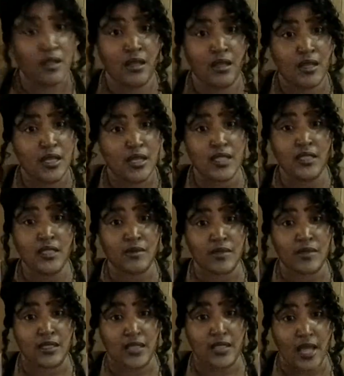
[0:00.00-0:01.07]
It just was a
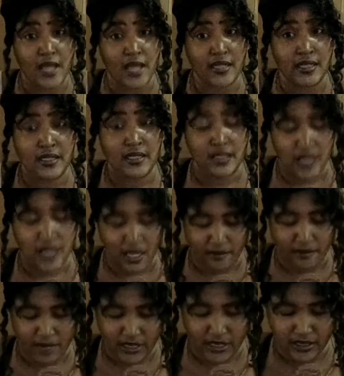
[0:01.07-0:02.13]
lot. It's a lot of
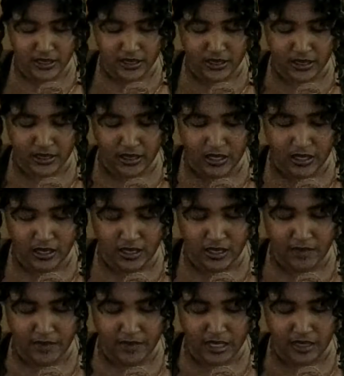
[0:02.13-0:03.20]
messages
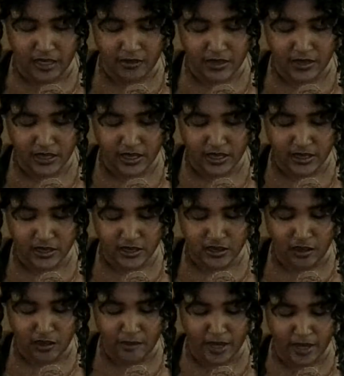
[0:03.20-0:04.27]
coming in with this.
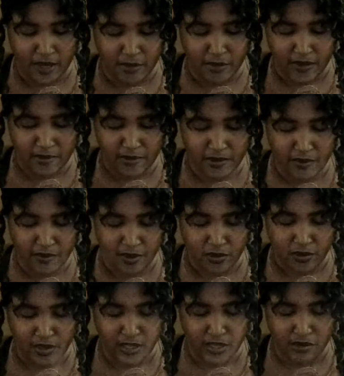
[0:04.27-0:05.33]
So bear with me real
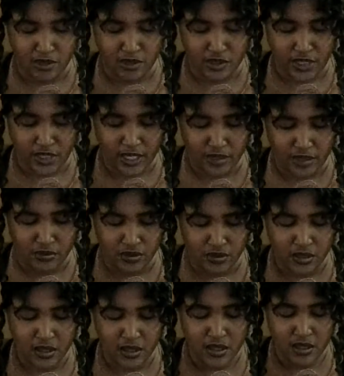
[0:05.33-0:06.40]
quick through the channels.
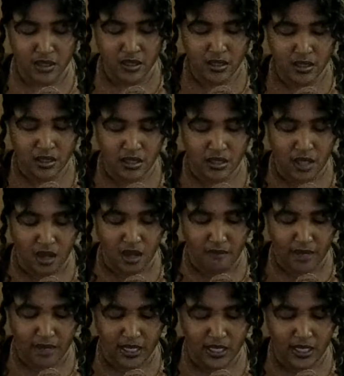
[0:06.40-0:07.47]
All right.